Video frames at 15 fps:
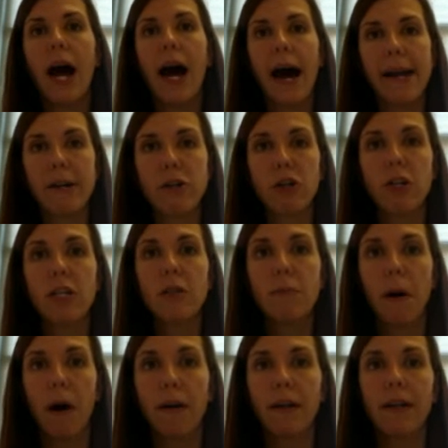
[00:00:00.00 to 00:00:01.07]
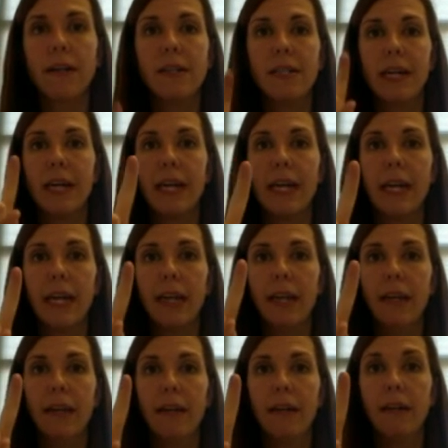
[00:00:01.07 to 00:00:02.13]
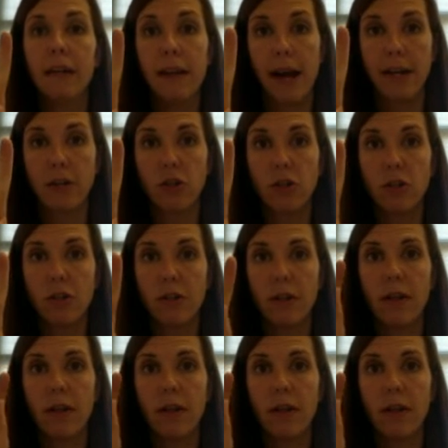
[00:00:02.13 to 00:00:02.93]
hydrogen is bonded to N, nitrogen,